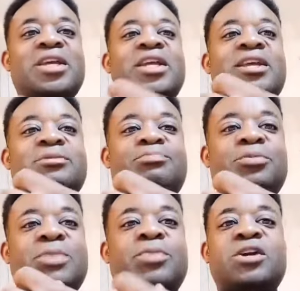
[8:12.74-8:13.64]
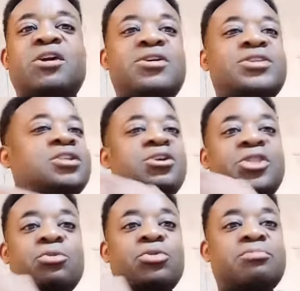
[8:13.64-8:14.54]
Because
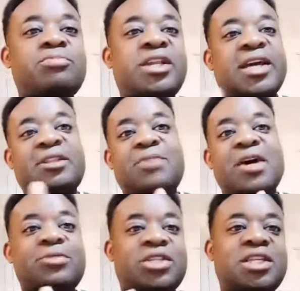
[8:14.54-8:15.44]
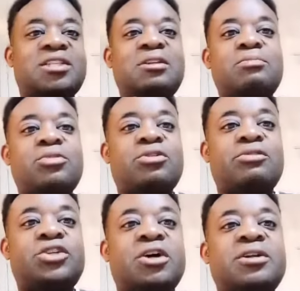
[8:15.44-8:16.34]
nothing was made, like the Bible says in the book
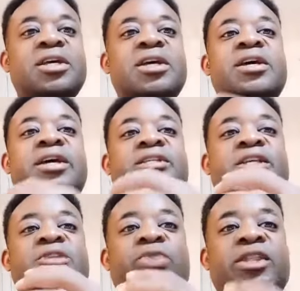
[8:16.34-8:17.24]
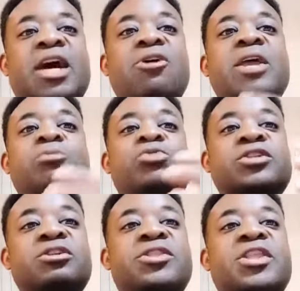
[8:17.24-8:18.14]
of John, it says without him
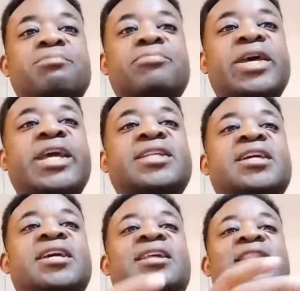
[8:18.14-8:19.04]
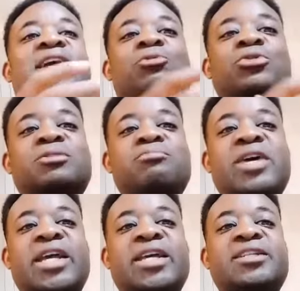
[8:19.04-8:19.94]
was nothing made that was
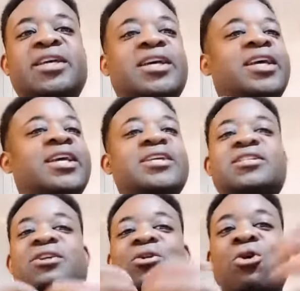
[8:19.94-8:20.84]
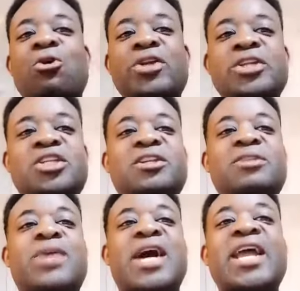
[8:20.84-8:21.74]
made. He is the
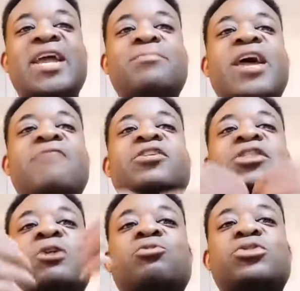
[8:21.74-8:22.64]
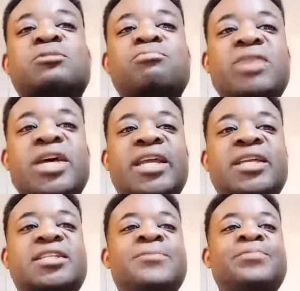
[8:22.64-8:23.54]
origin. By him everything was
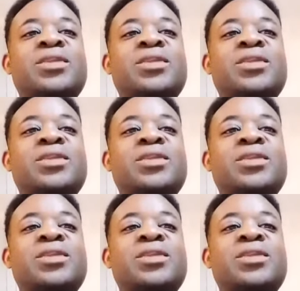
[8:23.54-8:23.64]
made.